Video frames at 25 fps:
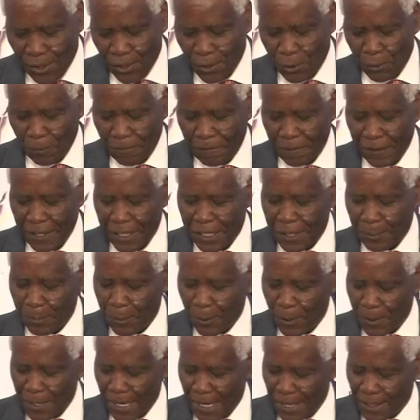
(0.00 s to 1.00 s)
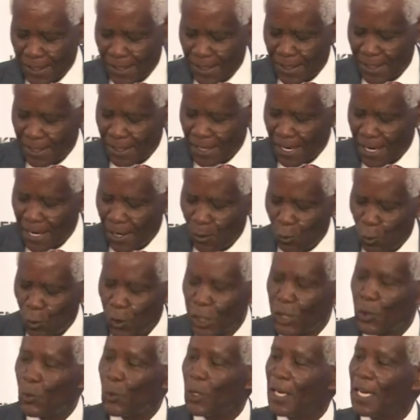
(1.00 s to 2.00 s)
to finished products
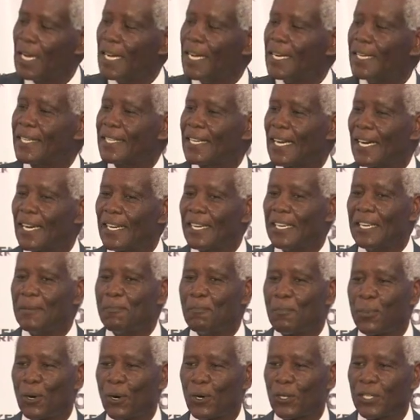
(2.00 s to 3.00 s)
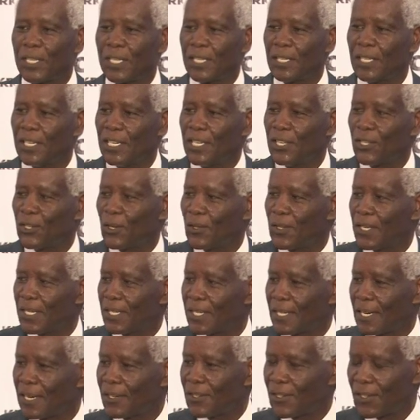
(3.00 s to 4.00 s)
which we later import into
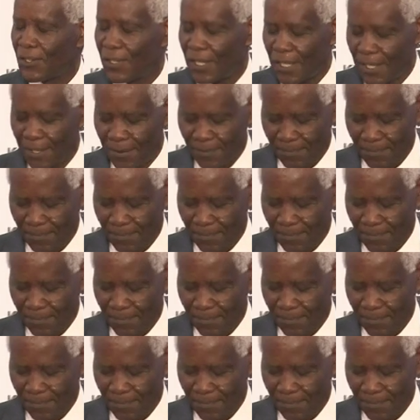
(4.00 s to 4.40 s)
this country.